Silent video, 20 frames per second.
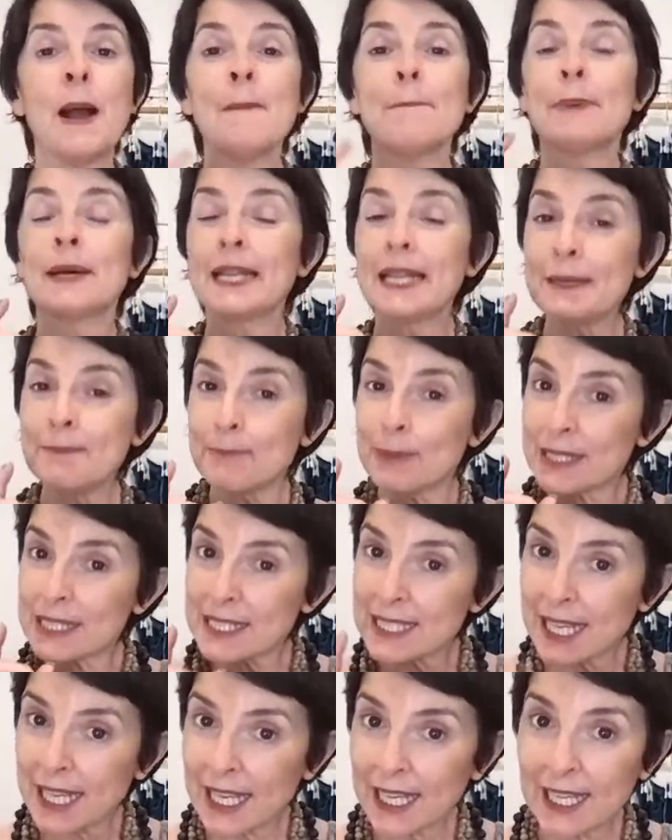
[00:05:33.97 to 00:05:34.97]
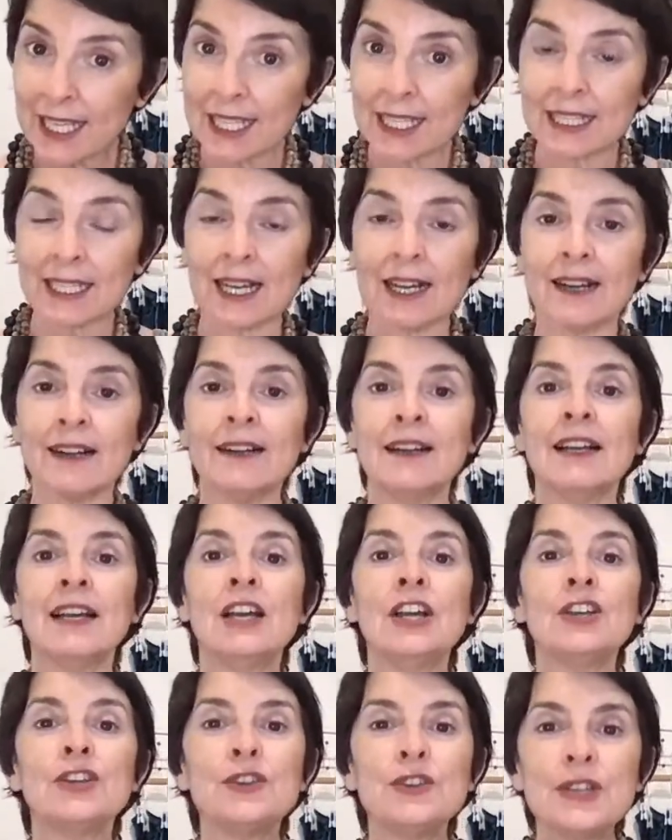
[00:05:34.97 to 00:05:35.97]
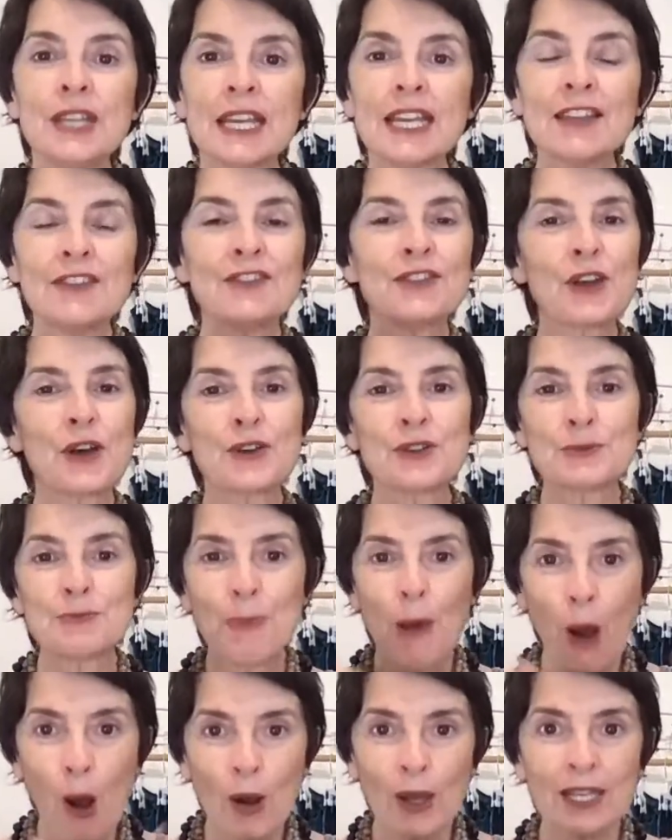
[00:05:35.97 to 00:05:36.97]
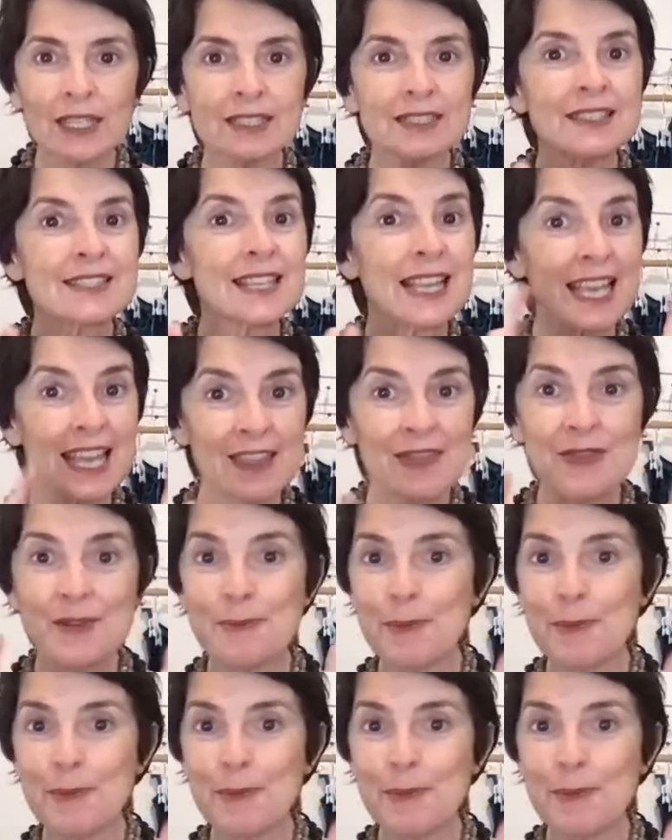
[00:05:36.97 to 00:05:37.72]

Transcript: but in particular you need those pockets in the